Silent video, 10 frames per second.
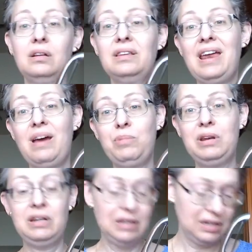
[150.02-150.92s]
That
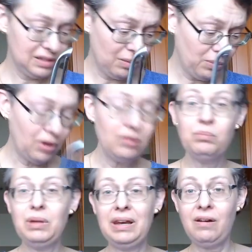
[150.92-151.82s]
happened in December,
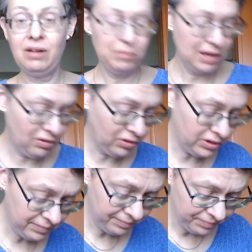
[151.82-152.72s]
but now I'm
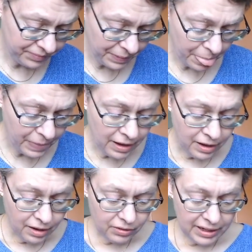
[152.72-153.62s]
healed.
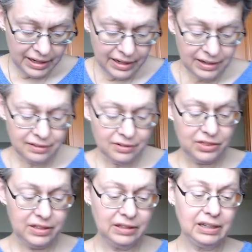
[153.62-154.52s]
Okay, another
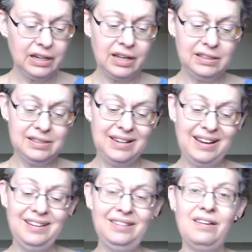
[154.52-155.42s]
thing that cuts, and
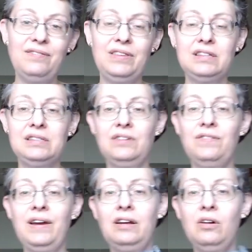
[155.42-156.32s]
I love this.
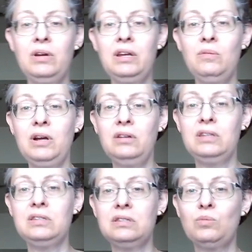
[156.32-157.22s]
If I go anywhere,
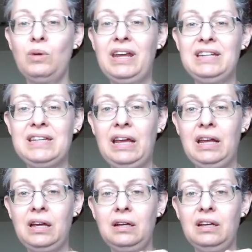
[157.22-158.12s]
this is what I
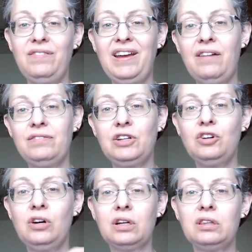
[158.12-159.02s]
take if I have to
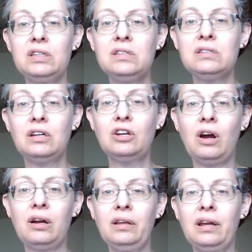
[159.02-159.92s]
cook. This is a
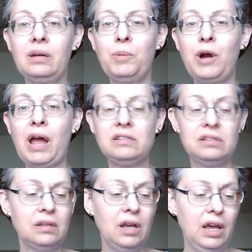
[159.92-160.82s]
garlic
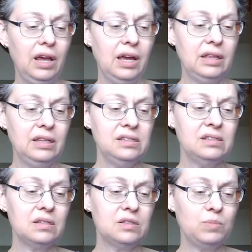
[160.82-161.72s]
press. And this
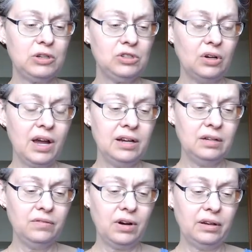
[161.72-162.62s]
is a special
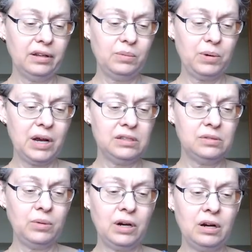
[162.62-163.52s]
kind of garlic
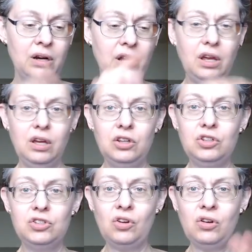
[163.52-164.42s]
press where
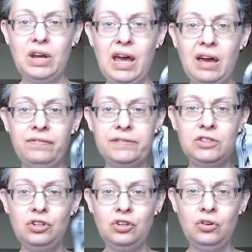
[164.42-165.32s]
you don't have
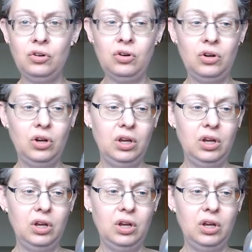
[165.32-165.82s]
to